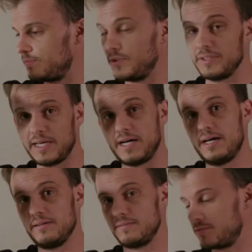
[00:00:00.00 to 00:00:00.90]
really
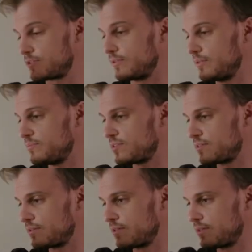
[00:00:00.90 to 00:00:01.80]
hot scrims.
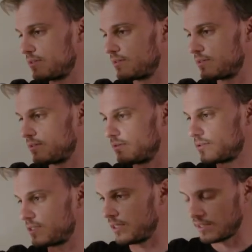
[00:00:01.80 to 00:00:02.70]
So
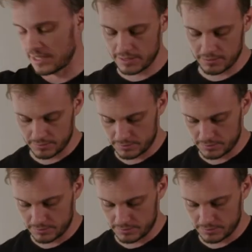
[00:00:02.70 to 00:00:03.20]
just take that out.